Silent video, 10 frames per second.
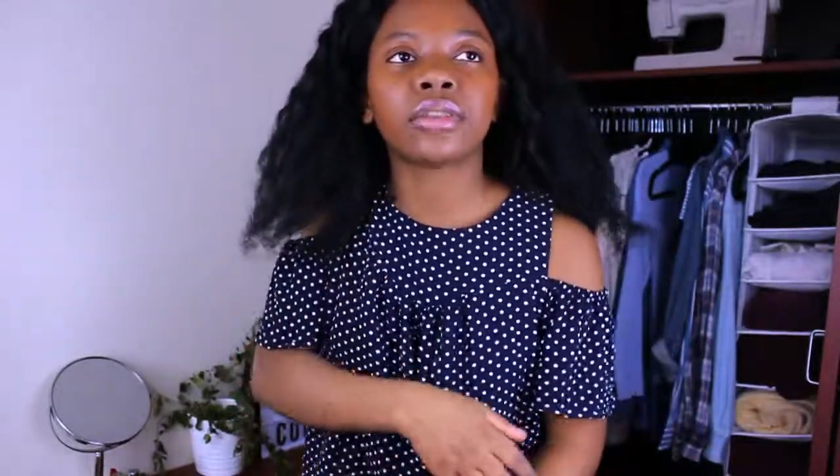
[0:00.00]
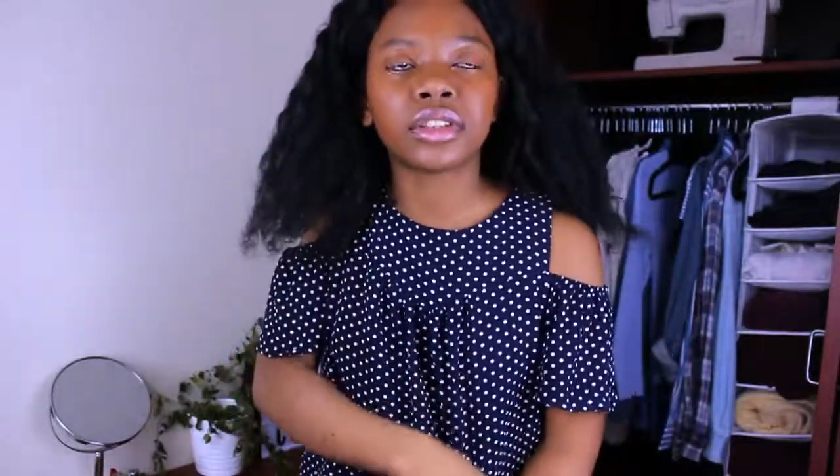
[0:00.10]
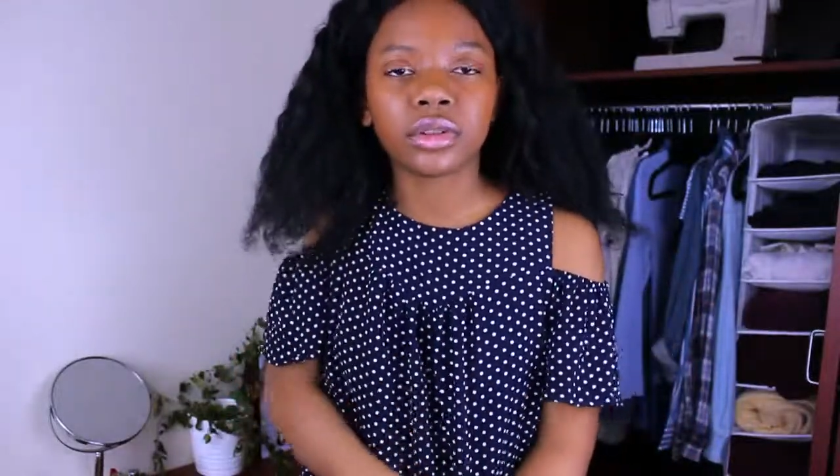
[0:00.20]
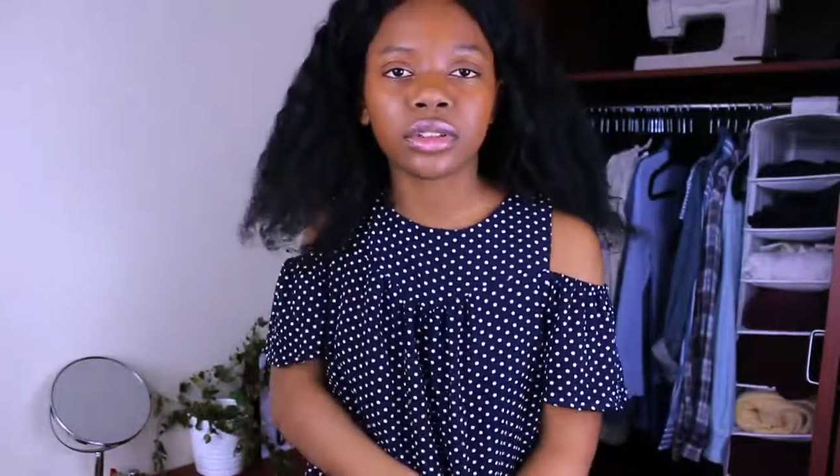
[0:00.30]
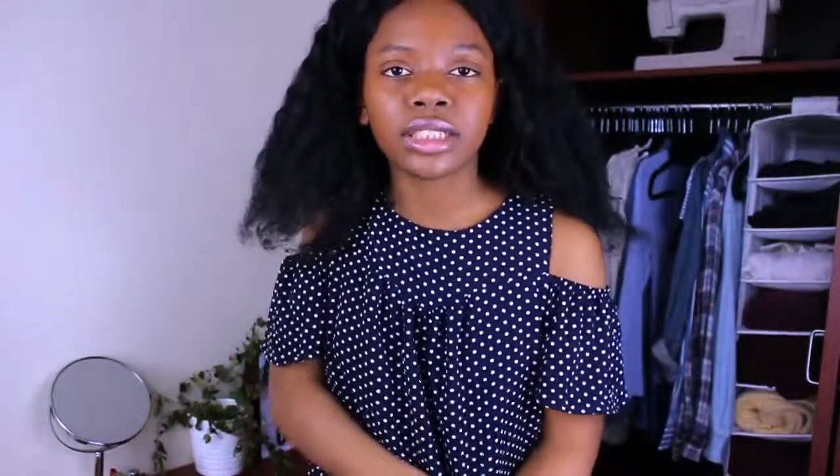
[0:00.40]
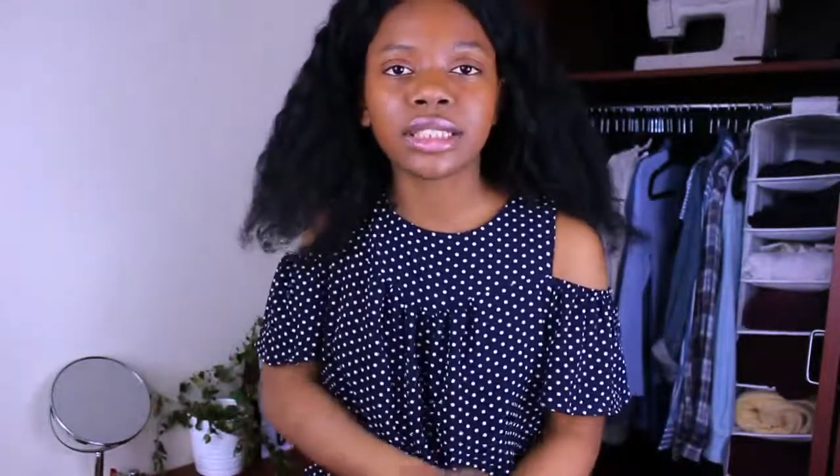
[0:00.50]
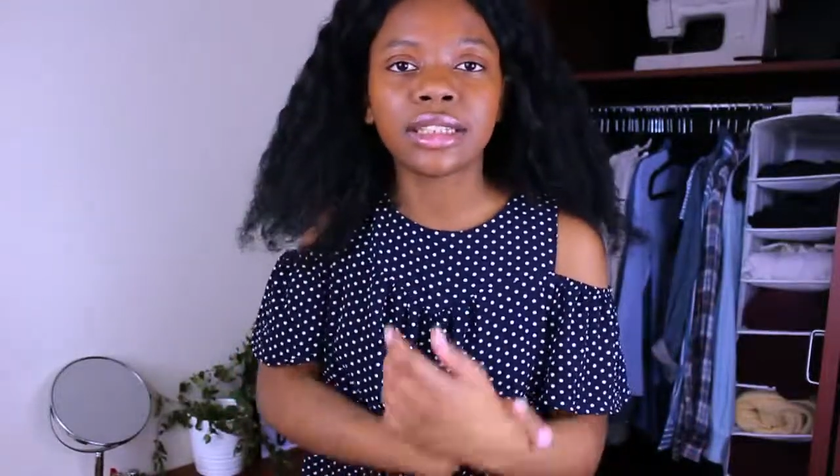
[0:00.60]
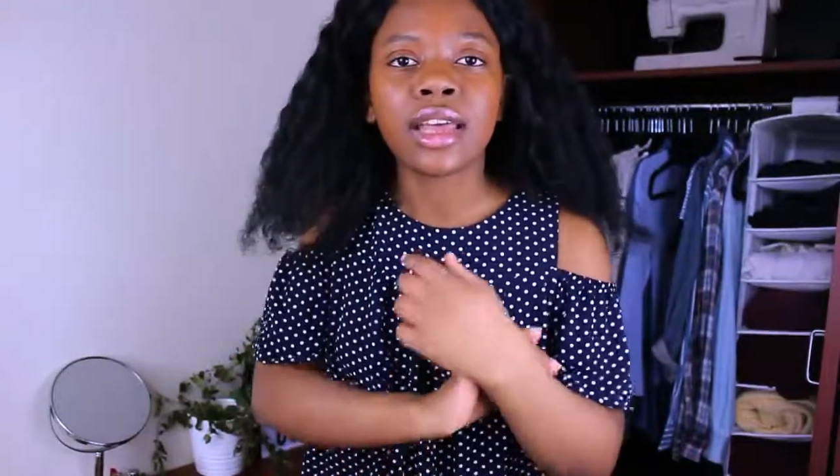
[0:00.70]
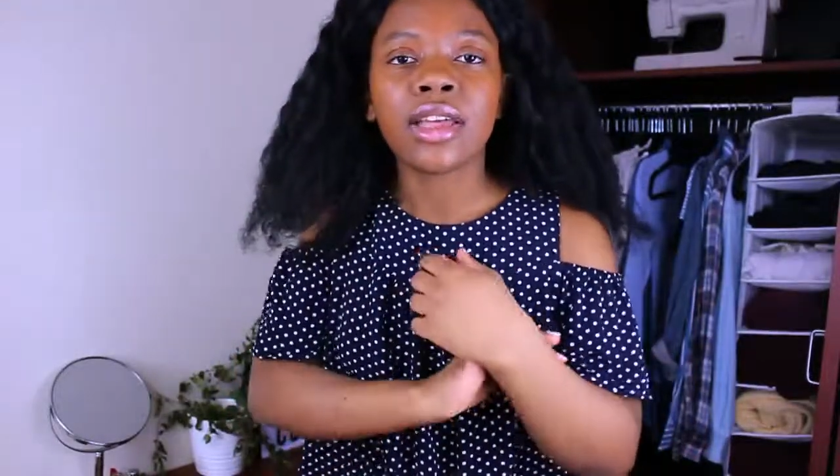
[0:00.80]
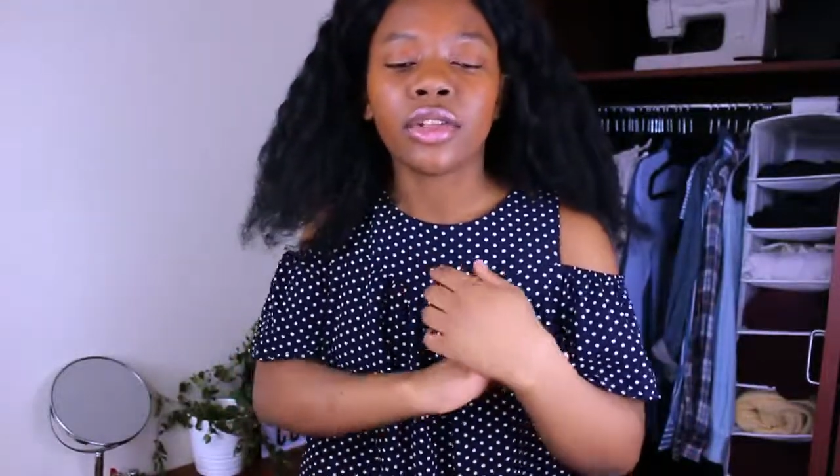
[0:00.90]
resources.
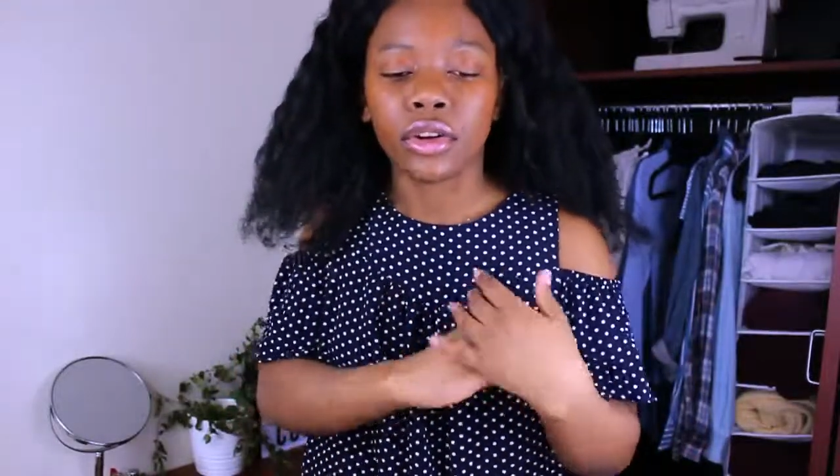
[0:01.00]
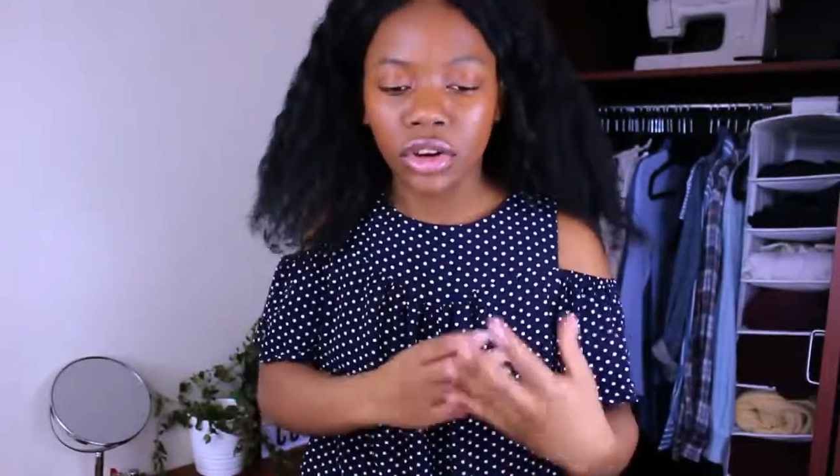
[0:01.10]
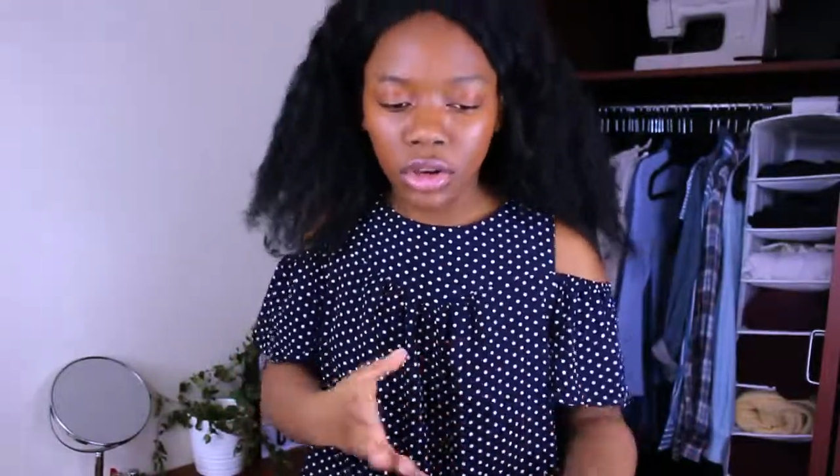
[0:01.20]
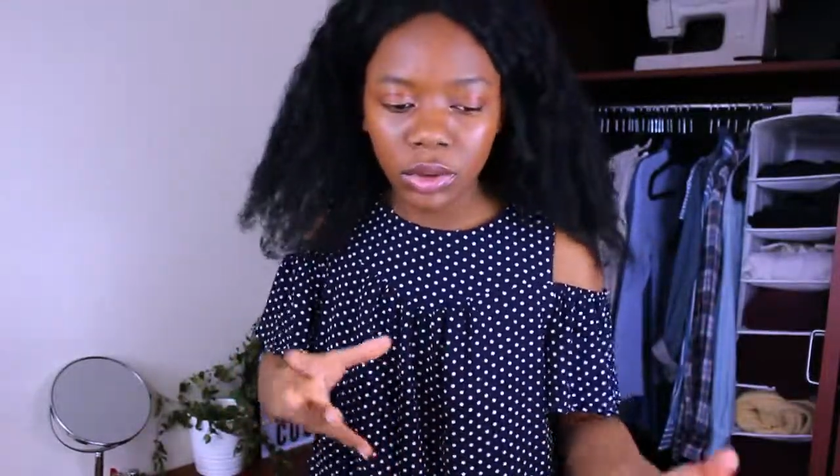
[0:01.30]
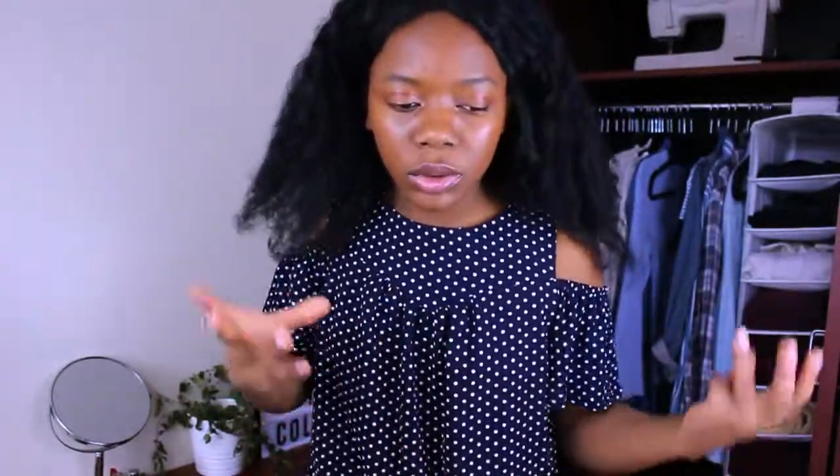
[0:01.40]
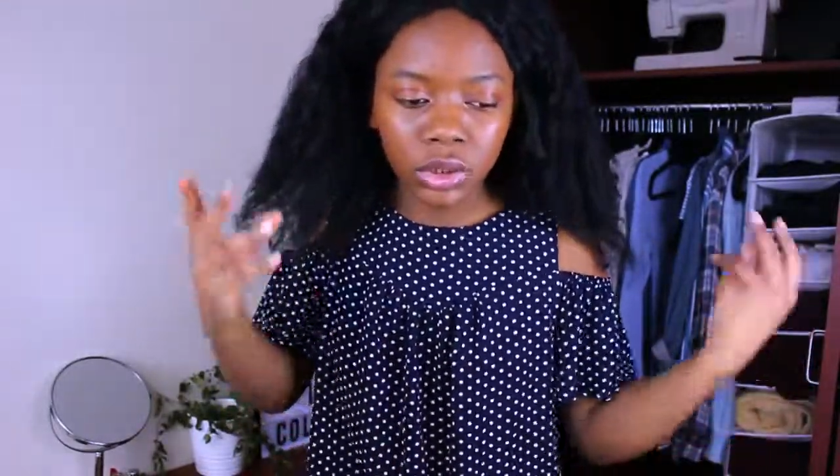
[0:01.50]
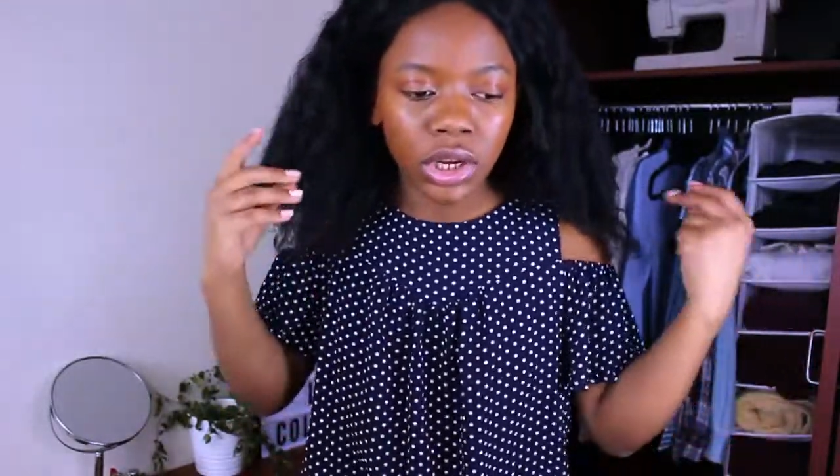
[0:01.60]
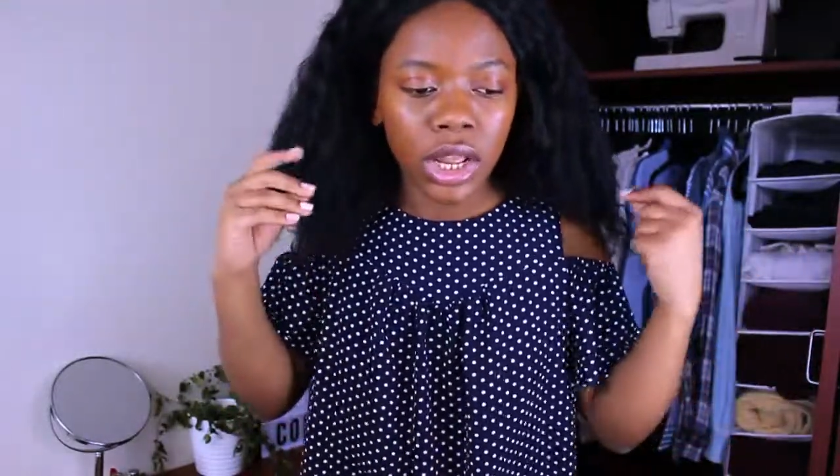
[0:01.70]
They're huge.